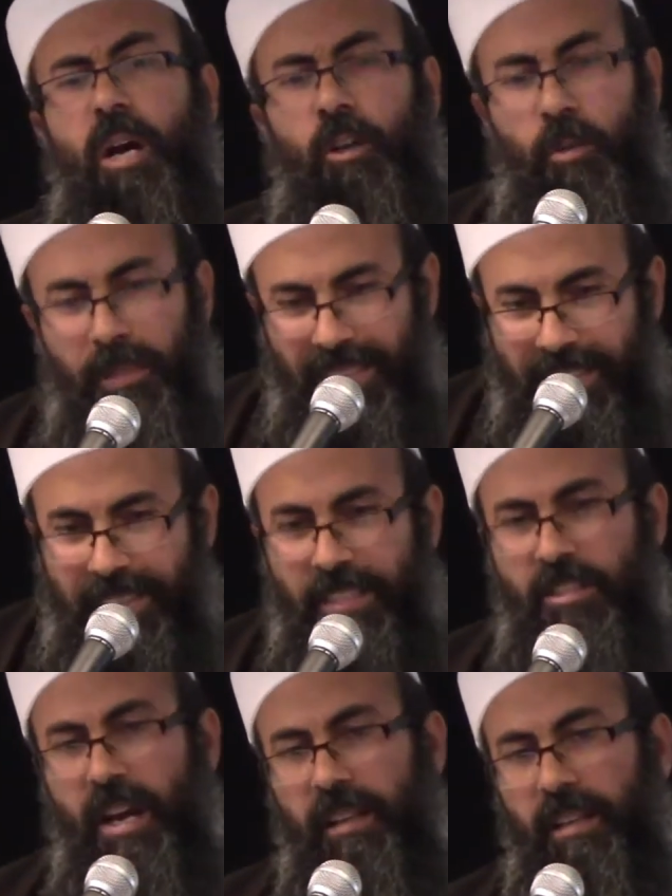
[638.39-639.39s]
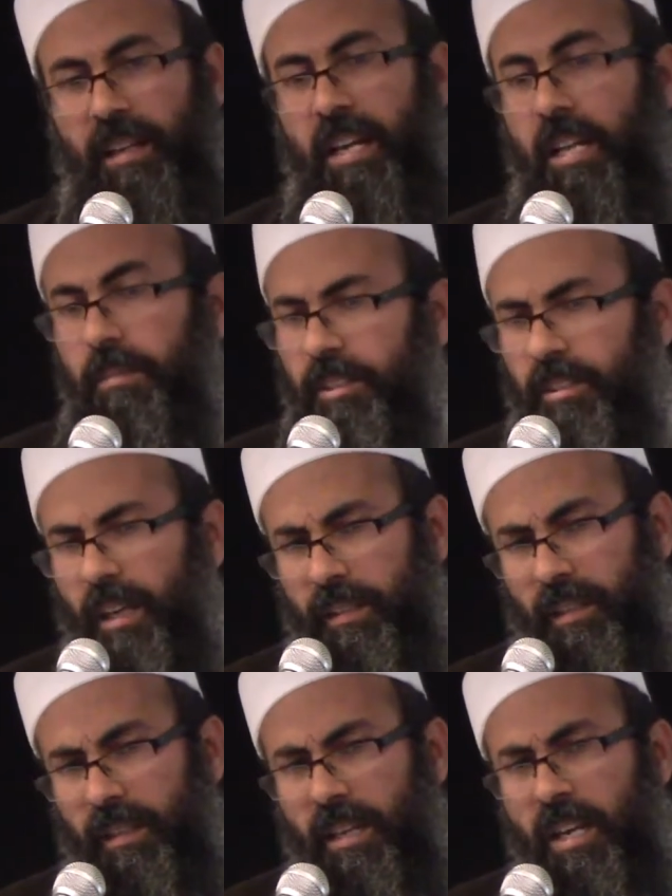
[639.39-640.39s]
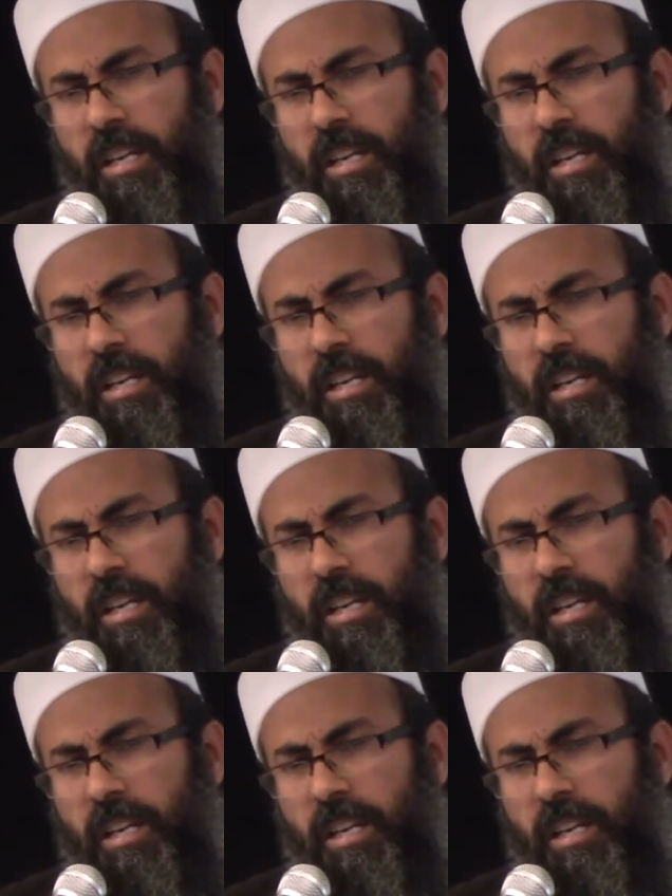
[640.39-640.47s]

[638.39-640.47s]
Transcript: accommodate each other, help each other.